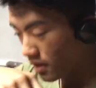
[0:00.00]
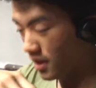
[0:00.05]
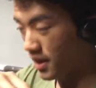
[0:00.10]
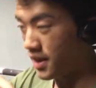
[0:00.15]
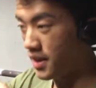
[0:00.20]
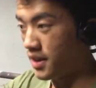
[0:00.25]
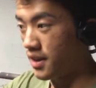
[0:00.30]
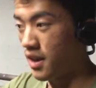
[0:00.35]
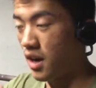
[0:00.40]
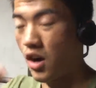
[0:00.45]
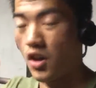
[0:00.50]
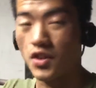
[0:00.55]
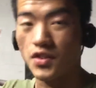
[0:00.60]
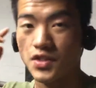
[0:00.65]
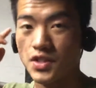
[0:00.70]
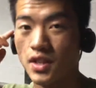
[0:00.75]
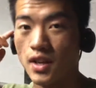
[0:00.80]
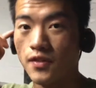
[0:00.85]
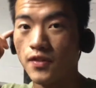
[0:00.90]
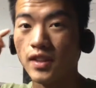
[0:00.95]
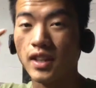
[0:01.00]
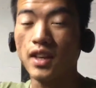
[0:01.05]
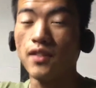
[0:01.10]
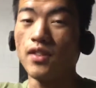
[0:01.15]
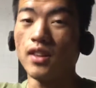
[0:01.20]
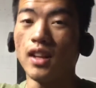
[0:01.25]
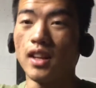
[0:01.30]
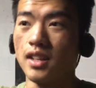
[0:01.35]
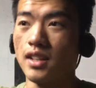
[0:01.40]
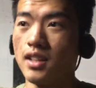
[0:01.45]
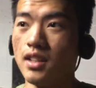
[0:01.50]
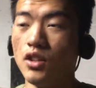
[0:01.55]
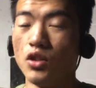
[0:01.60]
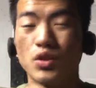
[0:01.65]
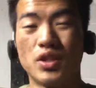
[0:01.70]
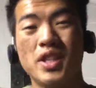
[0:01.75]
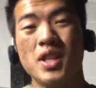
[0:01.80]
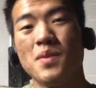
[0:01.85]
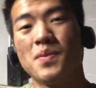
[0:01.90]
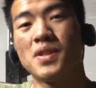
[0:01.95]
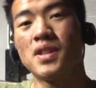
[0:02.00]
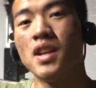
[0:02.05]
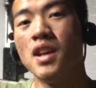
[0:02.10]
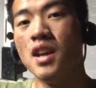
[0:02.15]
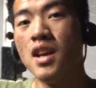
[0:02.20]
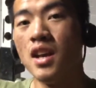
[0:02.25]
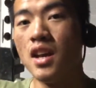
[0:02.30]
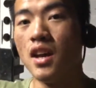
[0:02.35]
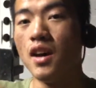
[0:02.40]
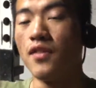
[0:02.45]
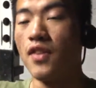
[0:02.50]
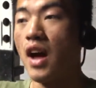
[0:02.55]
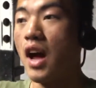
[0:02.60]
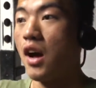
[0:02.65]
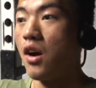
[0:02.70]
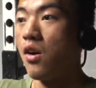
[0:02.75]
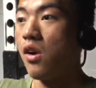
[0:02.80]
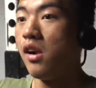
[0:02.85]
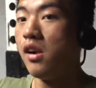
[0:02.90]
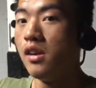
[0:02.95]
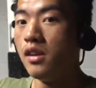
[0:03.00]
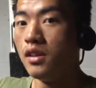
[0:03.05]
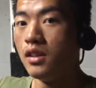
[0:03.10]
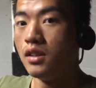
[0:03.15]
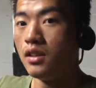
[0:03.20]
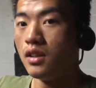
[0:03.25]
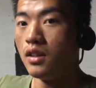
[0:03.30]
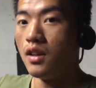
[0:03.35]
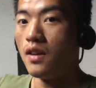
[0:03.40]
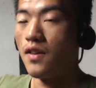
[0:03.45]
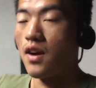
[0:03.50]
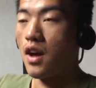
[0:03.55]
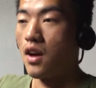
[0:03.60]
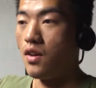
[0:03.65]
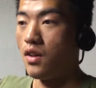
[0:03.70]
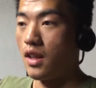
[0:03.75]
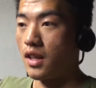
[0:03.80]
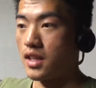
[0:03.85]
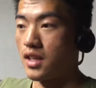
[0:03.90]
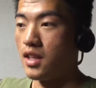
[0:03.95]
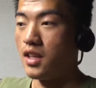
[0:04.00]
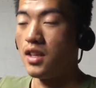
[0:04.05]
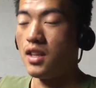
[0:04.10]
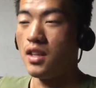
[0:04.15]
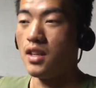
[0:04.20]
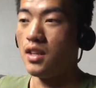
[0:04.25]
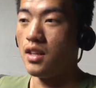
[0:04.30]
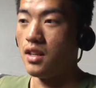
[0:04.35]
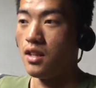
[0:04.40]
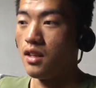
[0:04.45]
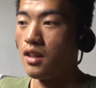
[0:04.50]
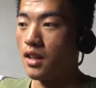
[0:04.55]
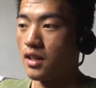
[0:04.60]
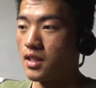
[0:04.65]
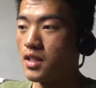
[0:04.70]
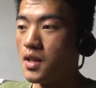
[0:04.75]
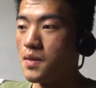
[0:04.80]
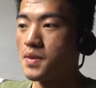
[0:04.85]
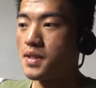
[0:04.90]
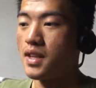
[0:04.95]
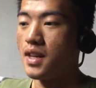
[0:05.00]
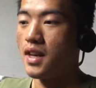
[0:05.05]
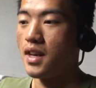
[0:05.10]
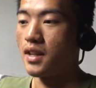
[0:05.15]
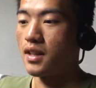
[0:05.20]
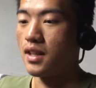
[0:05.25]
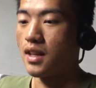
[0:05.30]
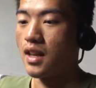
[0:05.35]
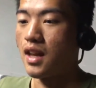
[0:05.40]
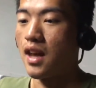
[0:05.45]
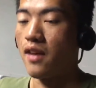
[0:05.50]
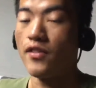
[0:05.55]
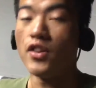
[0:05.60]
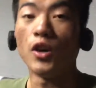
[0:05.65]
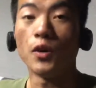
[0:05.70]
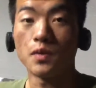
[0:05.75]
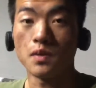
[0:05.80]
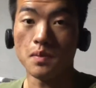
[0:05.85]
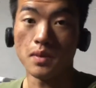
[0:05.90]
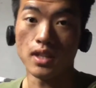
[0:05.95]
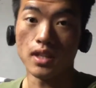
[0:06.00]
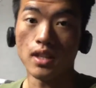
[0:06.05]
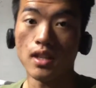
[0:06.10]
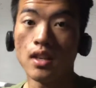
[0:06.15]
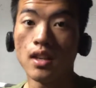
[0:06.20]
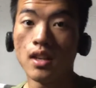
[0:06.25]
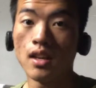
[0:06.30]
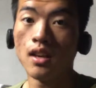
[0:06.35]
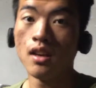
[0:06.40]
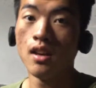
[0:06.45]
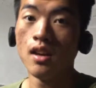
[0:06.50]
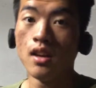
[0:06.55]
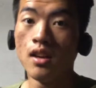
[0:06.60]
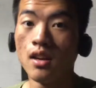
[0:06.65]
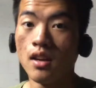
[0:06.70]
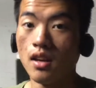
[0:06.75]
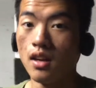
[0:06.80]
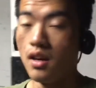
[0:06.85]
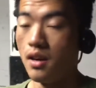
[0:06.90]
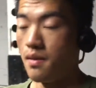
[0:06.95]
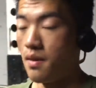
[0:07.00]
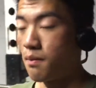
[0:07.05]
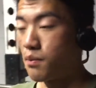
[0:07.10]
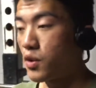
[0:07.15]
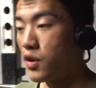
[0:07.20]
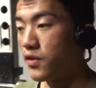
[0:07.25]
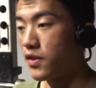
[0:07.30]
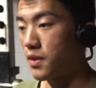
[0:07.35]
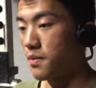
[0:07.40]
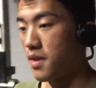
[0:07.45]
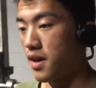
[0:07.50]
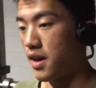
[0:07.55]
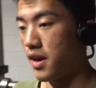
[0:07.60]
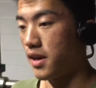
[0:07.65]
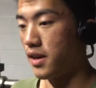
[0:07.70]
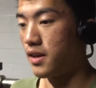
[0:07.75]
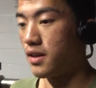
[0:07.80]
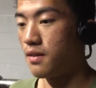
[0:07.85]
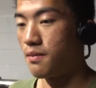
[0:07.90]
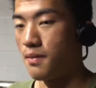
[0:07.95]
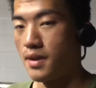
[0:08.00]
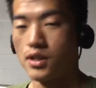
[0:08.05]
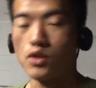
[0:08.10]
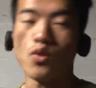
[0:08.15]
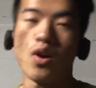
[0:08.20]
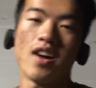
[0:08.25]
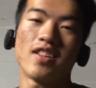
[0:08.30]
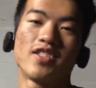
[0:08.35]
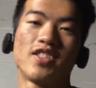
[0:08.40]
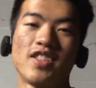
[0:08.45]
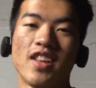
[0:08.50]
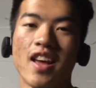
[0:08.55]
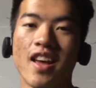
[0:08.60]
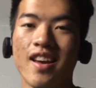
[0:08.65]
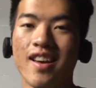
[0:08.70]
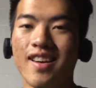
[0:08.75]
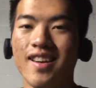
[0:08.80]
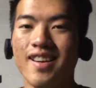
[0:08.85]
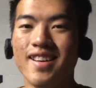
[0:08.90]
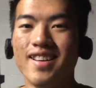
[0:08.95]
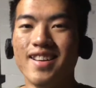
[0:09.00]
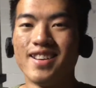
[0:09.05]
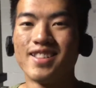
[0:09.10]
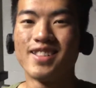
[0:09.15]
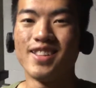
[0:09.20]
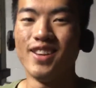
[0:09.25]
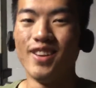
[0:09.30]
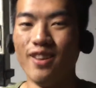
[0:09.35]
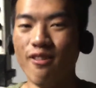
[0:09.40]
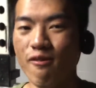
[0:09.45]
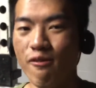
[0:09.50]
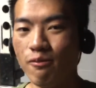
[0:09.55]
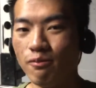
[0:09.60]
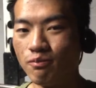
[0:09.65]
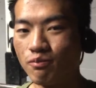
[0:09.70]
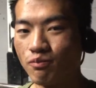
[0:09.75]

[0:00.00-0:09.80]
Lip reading: and all those stuff, giving like little tips of how like tips that have helped me improving my squats. So